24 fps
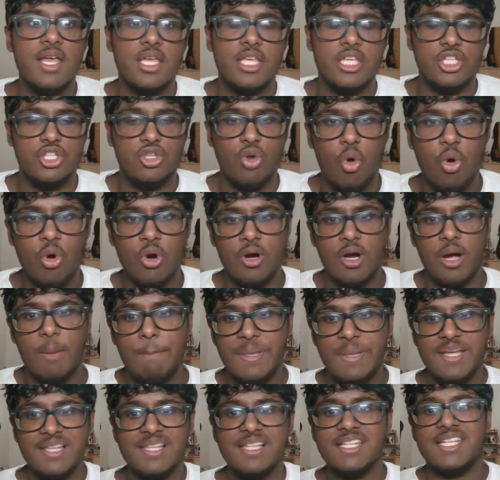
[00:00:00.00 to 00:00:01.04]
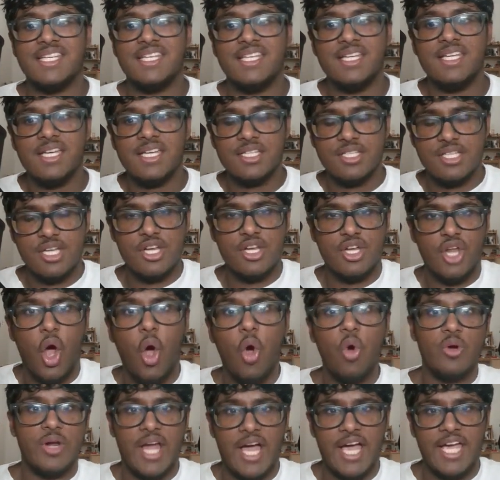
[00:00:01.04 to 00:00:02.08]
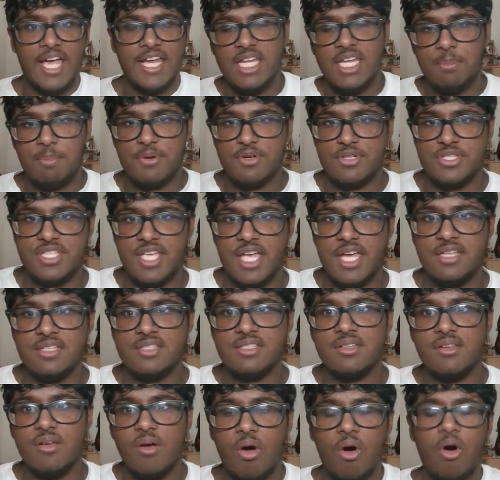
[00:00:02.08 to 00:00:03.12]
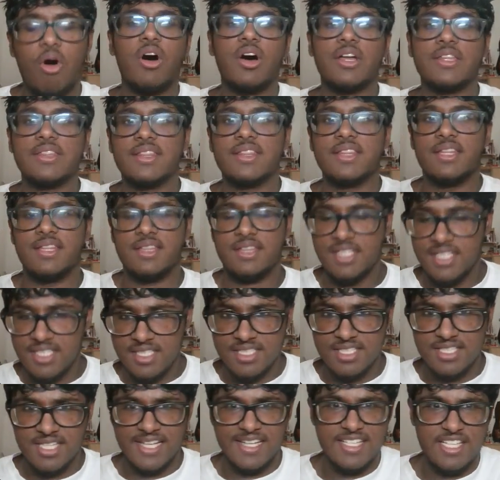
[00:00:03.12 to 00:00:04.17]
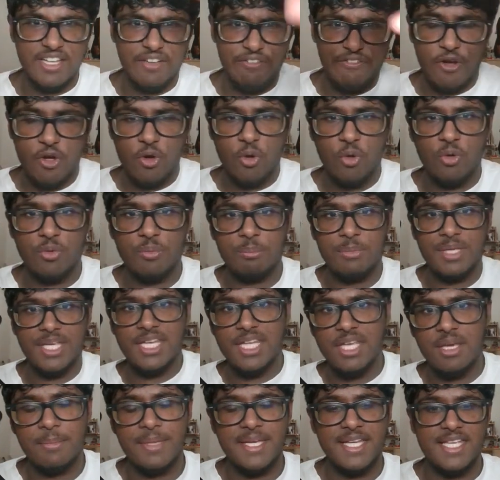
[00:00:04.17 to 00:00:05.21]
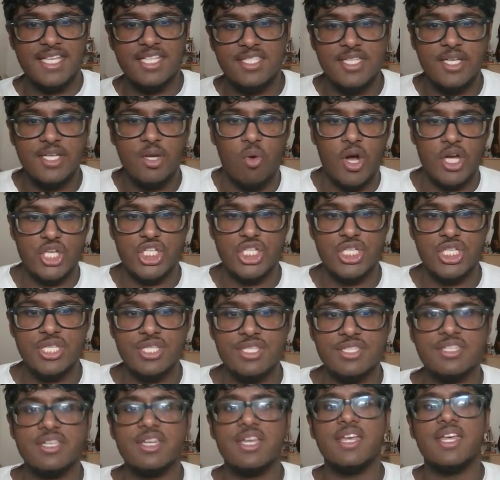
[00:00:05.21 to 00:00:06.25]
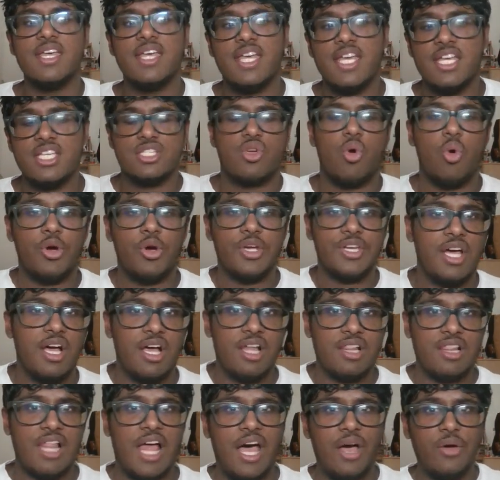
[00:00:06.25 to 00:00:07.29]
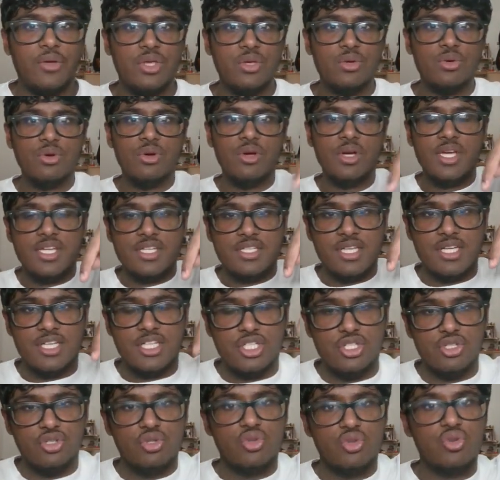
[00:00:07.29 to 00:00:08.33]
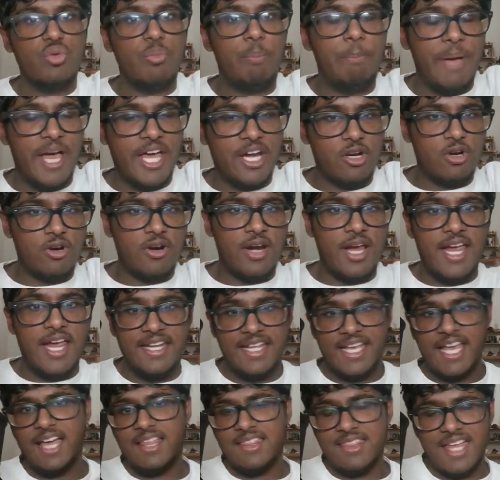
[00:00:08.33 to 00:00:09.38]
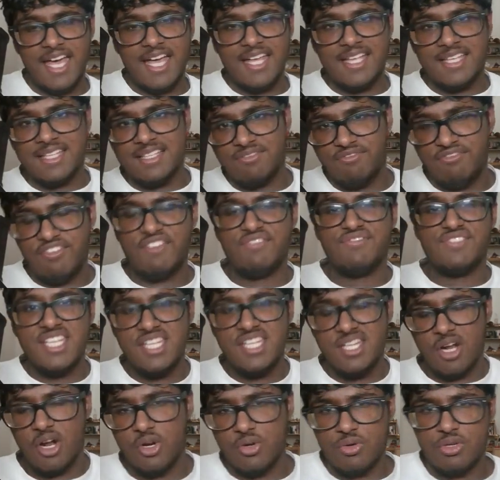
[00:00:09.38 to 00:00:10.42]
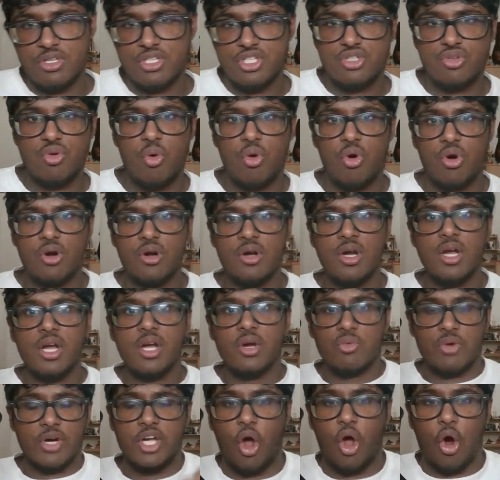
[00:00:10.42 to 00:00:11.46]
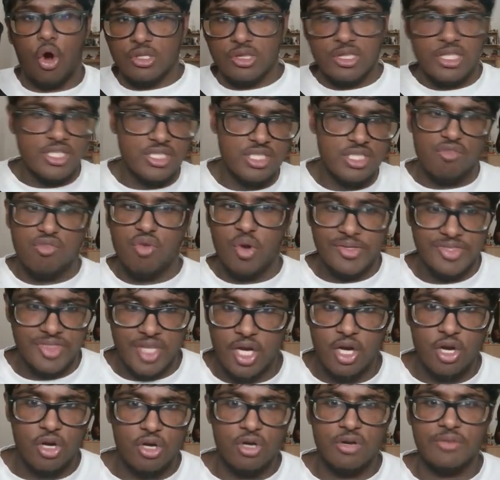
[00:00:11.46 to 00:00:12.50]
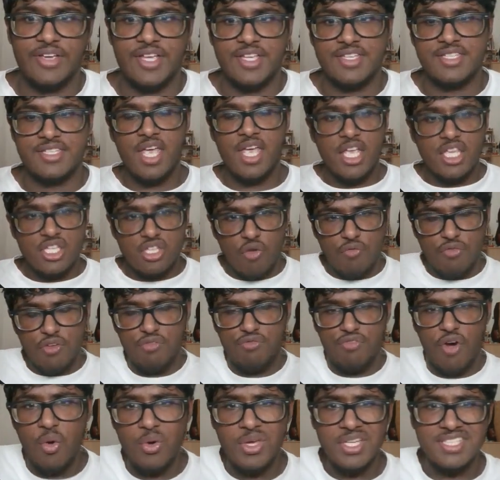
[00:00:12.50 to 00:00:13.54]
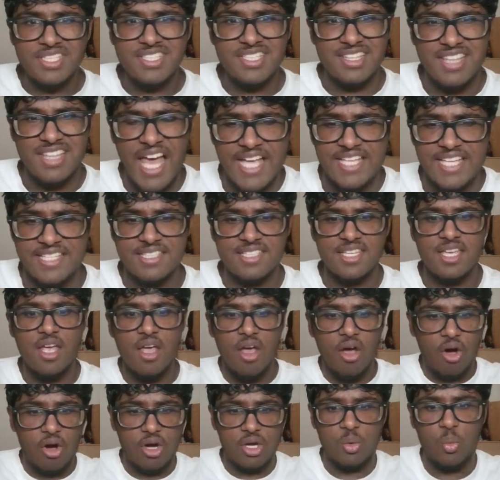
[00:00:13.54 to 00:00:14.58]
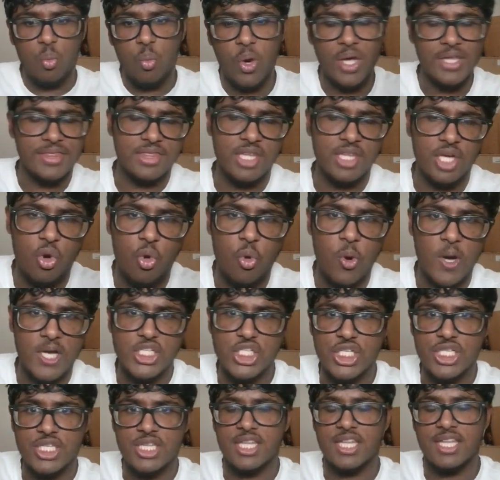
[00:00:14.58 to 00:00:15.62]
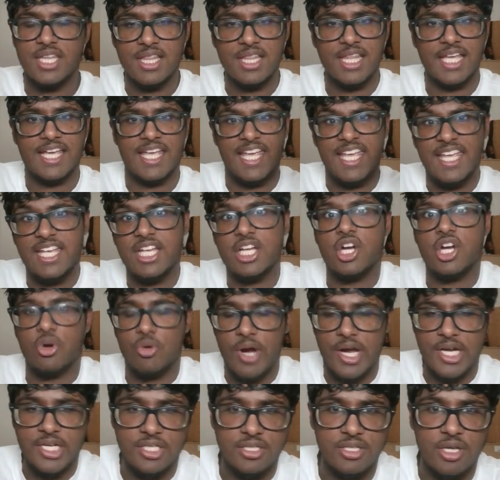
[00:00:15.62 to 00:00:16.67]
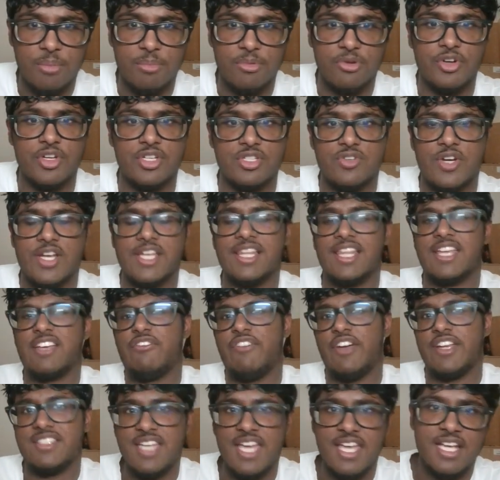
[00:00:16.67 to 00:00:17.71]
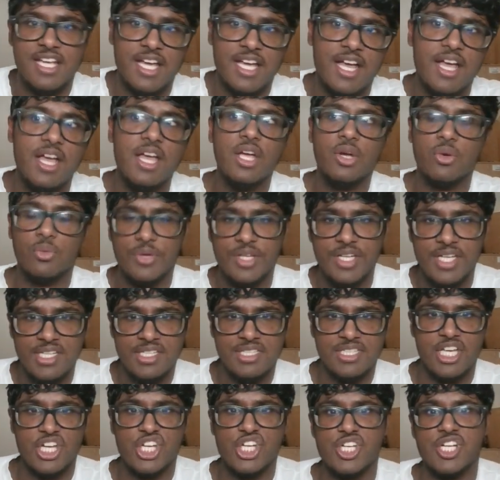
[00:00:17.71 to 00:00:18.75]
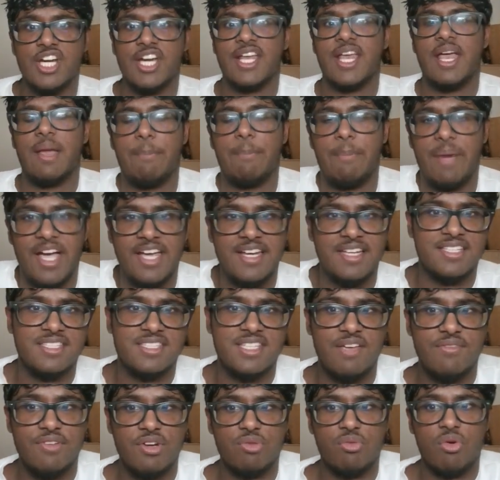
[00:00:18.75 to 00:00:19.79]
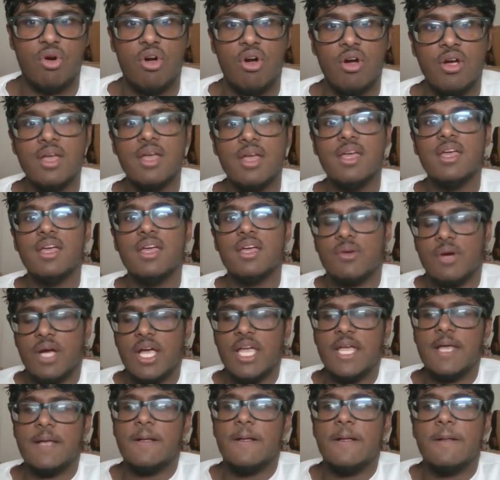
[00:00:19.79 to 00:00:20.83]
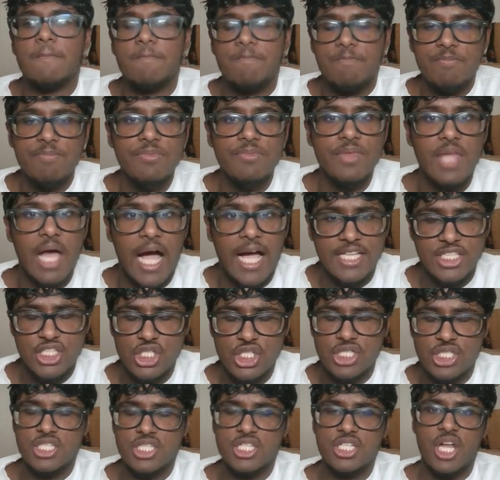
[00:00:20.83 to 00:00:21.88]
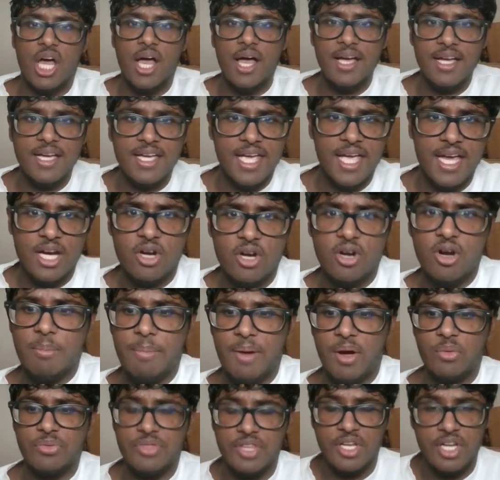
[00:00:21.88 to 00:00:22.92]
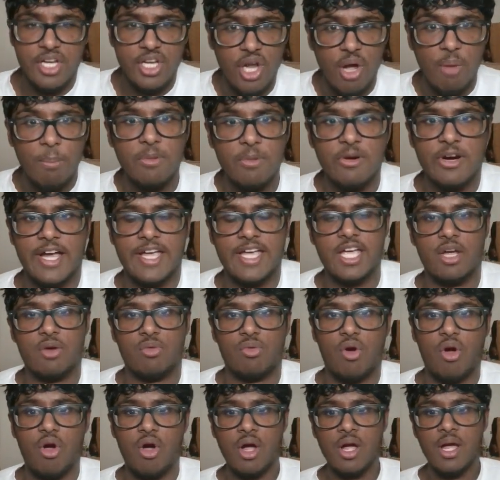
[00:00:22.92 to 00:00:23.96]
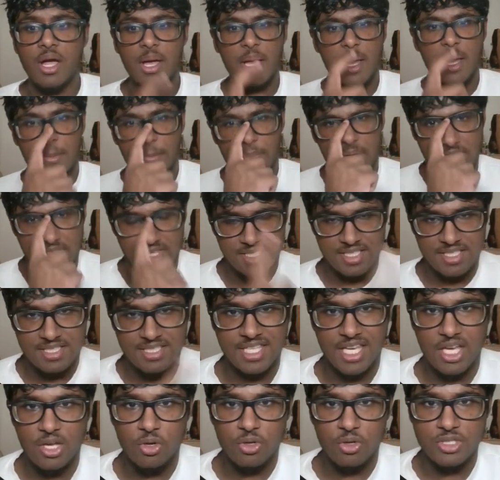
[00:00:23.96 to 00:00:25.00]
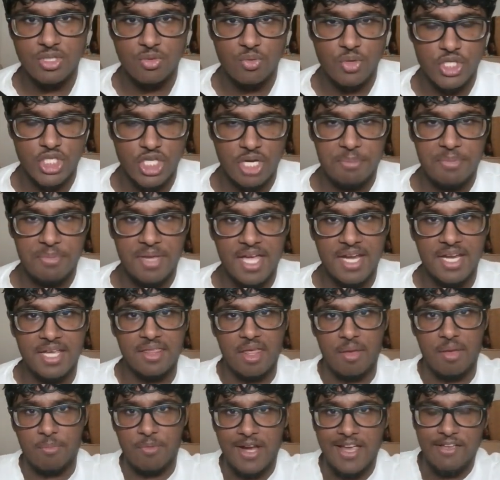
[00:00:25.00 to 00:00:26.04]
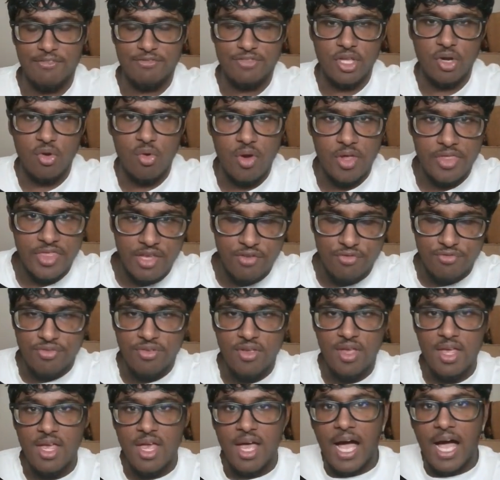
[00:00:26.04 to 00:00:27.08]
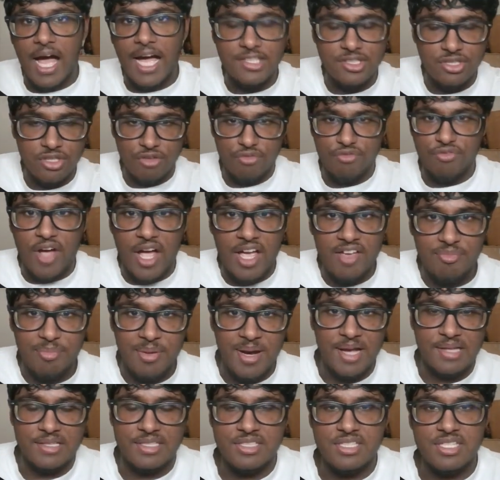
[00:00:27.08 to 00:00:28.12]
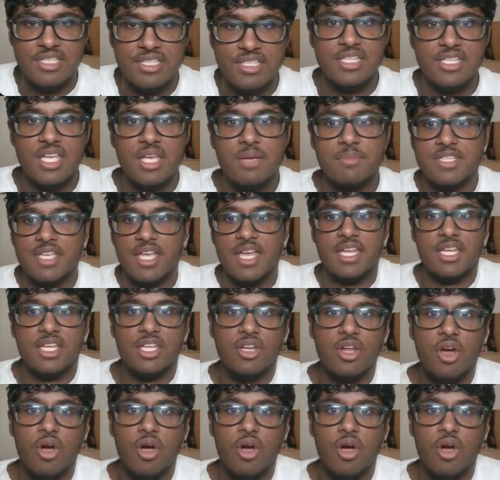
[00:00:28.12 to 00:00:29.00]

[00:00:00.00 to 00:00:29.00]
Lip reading: your ability to know 90% on these like difficult, medium, and easy questions is going to allow you to do better and get that 1500 score regardless of what the curve is. So if you focus less on what the question like incorrect number is, right? Like if I take a reading section and I get -7 wrong, right? I should not care about the number I get wrong, but the skills in which I'm getting them, right? If I took 5 practice exams and,